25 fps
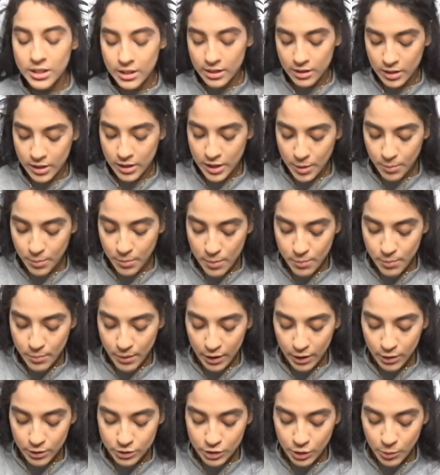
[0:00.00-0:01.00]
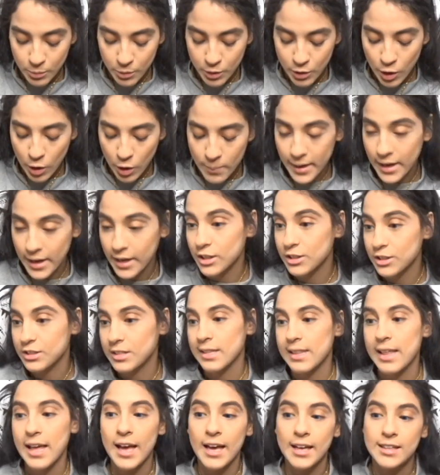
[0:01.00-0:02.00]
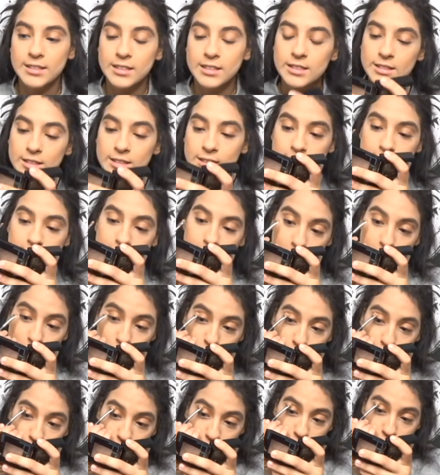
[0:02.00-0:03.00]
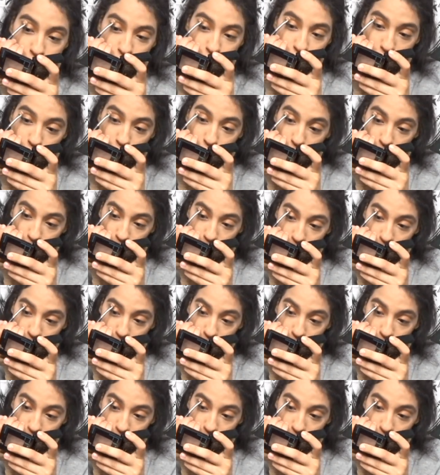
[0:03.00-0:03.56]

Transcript: I'm actually going to clean up my brows, so I'm going to go back into the Essence concealer and